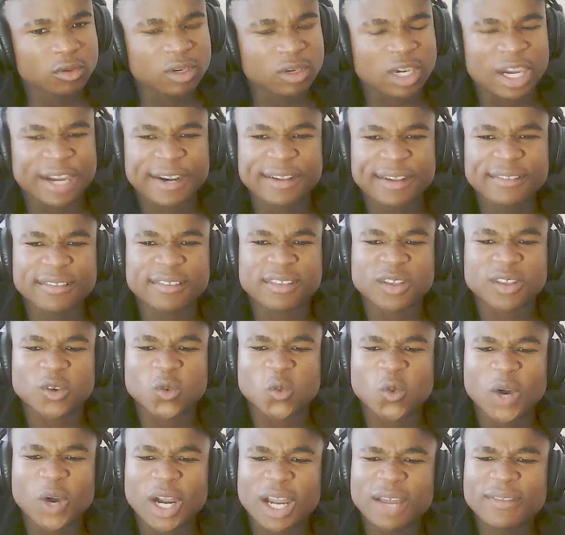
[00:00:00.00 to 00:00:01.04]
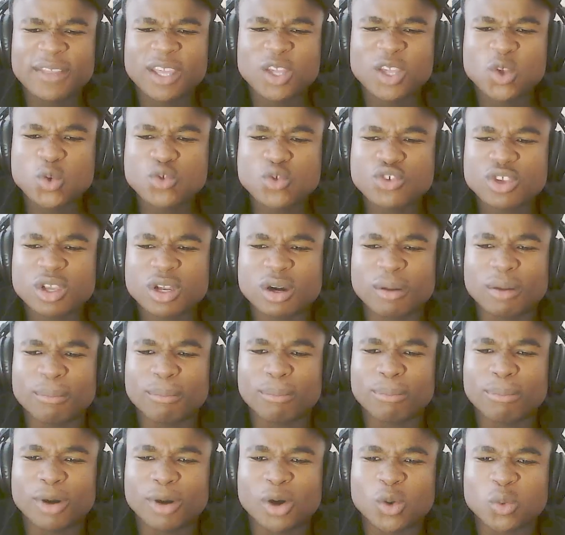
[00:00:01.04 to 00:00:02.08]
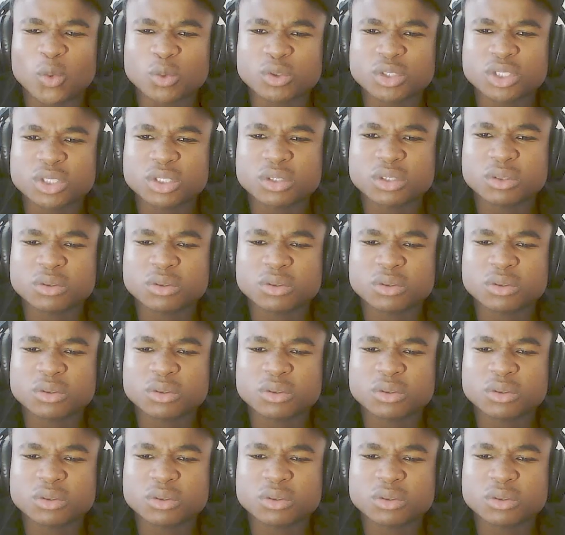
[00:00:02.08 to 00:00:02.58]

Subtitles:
Another thing, why are they using a boat